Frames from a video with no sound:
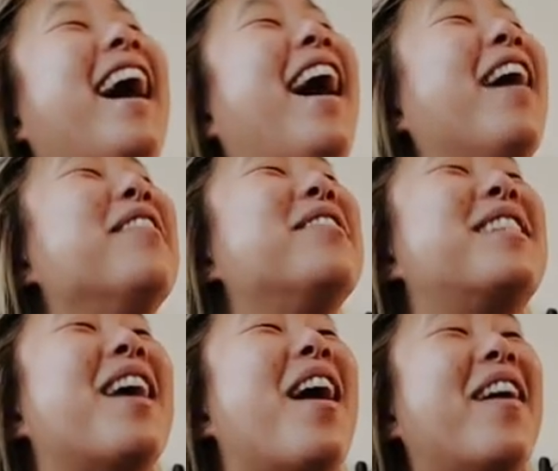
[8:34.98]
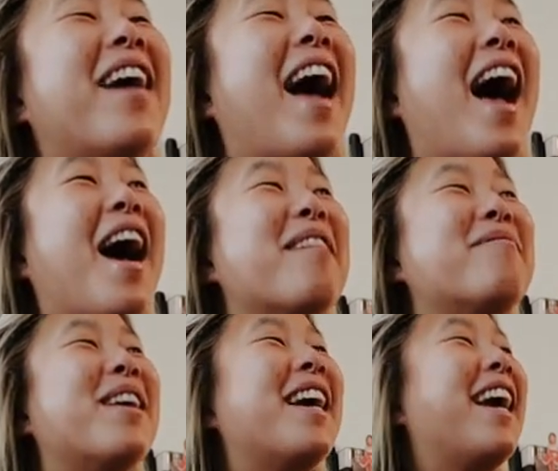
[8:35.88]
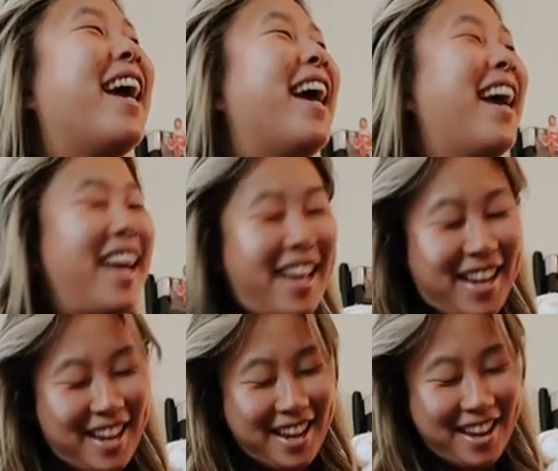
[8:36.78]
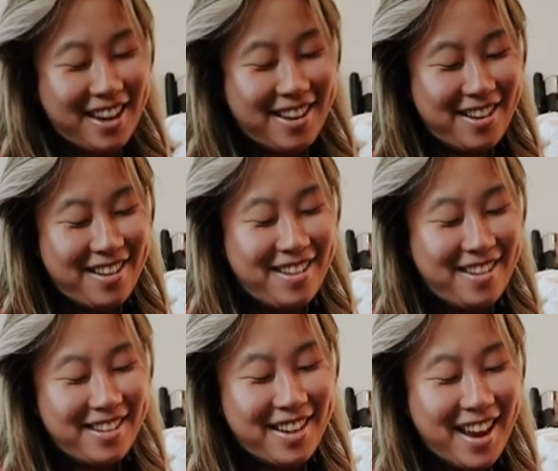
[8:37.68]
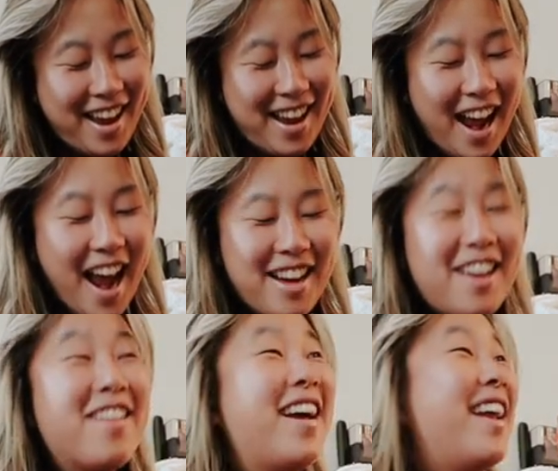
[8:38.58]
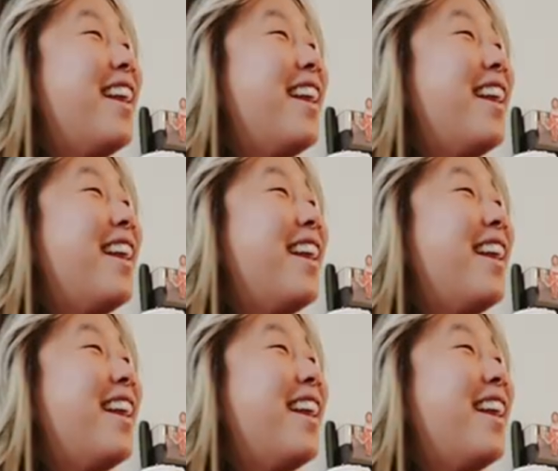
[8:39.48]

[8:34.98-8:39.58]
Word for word: I'm so happy! Oh, yay! I knew it!